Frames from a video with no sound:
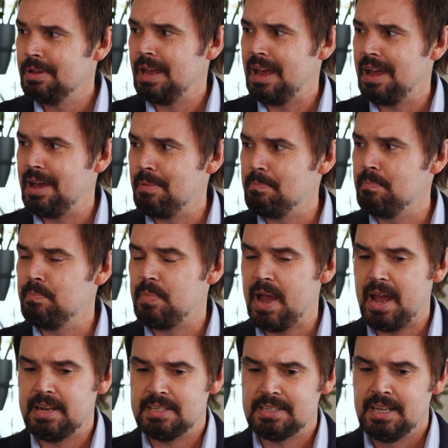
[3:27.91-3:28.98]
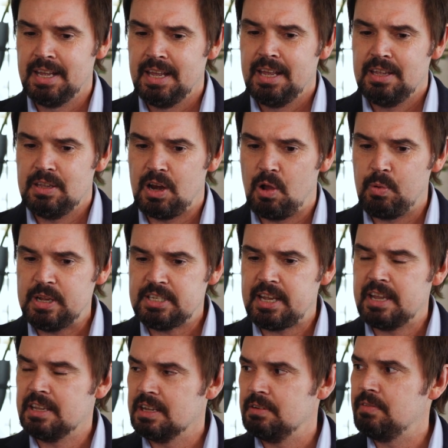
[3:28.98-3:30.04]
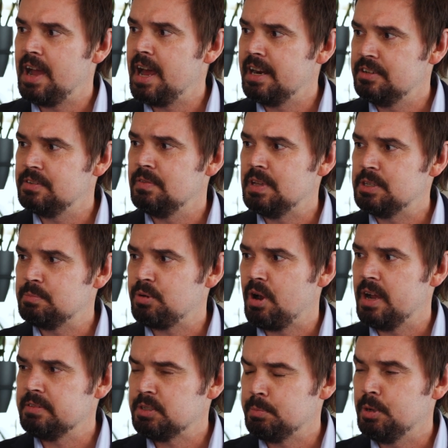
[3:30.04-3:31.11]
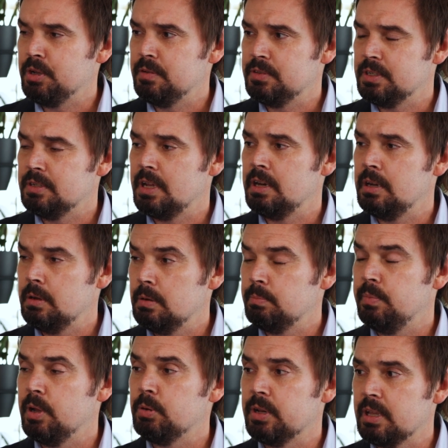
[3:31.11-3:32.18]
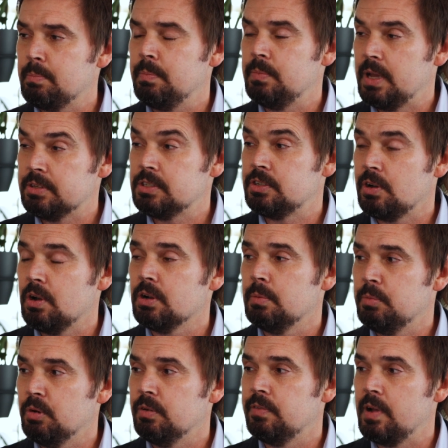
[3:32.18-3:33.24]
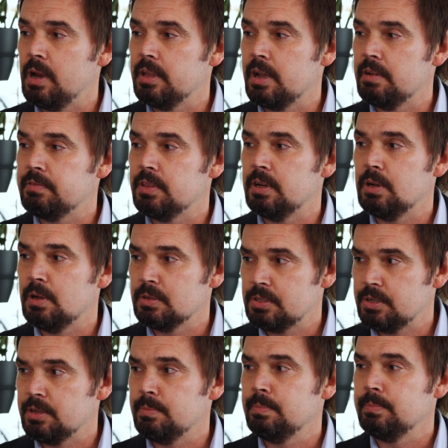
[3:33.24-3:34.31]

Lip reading: but you know, we're taking advantage of these price moves and building a stronger portfolio for the long term.